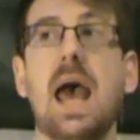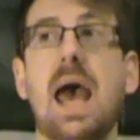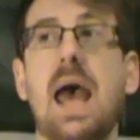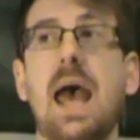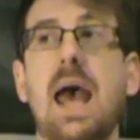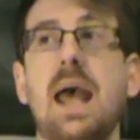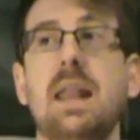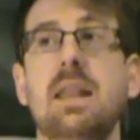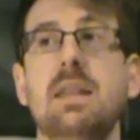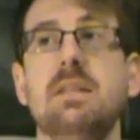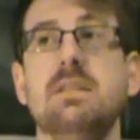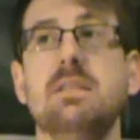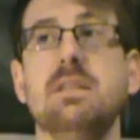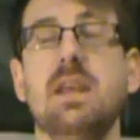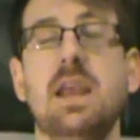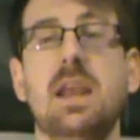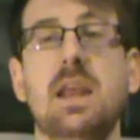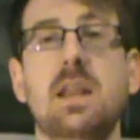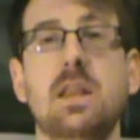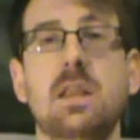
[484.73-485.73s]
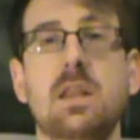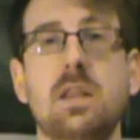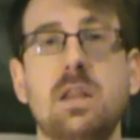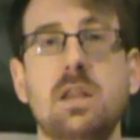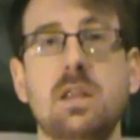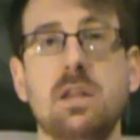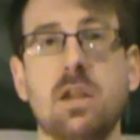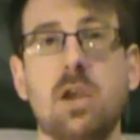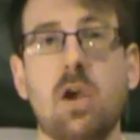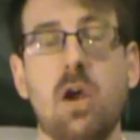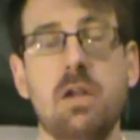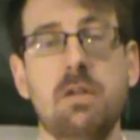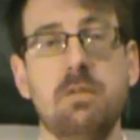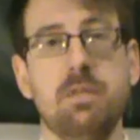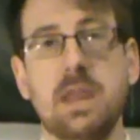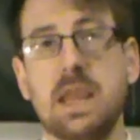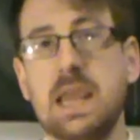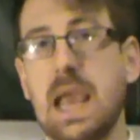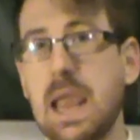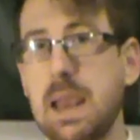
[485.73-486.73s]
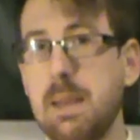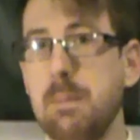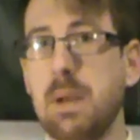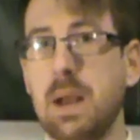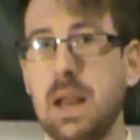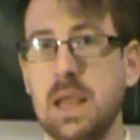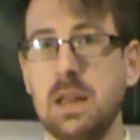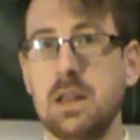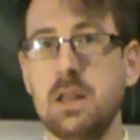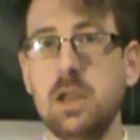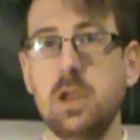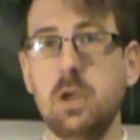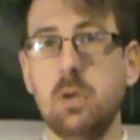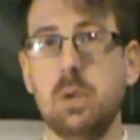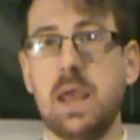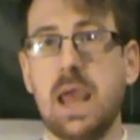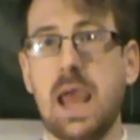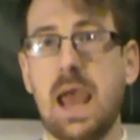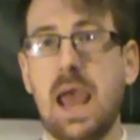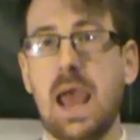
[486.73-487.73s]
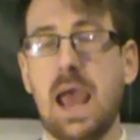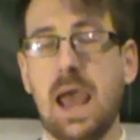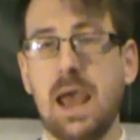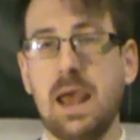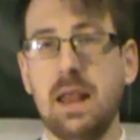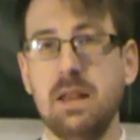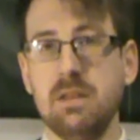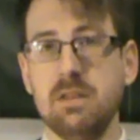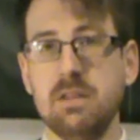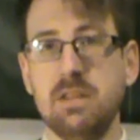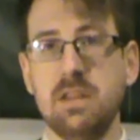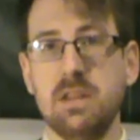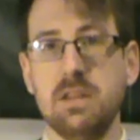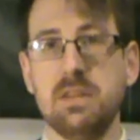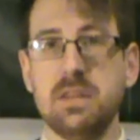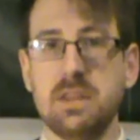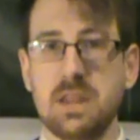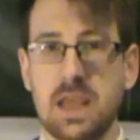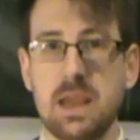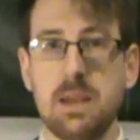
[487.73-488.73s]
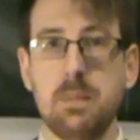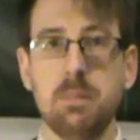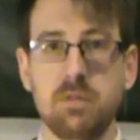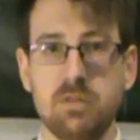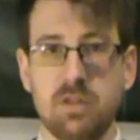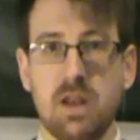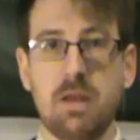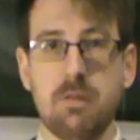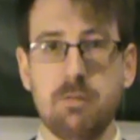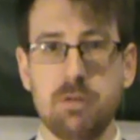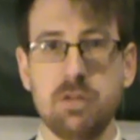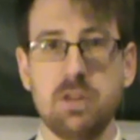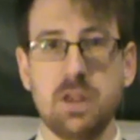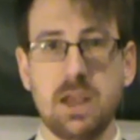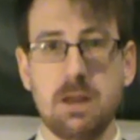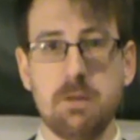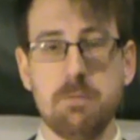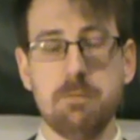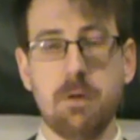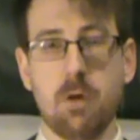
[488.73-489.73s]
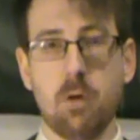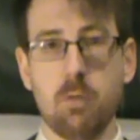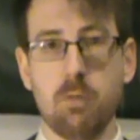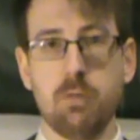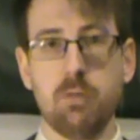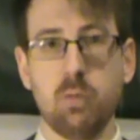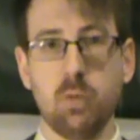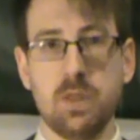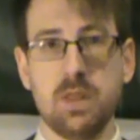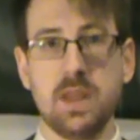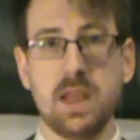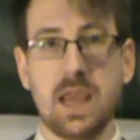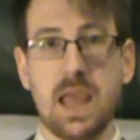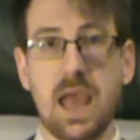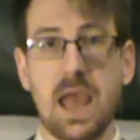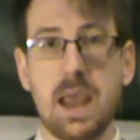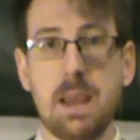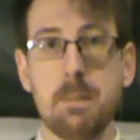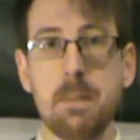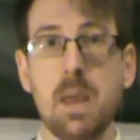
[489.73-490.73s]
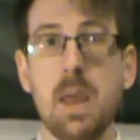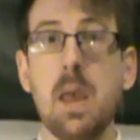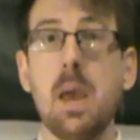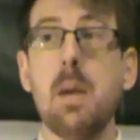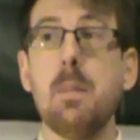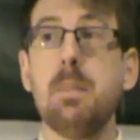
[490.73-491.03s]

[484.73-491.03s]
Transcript: and in kind of the gameplay that you get and the themes and everything involved with the game,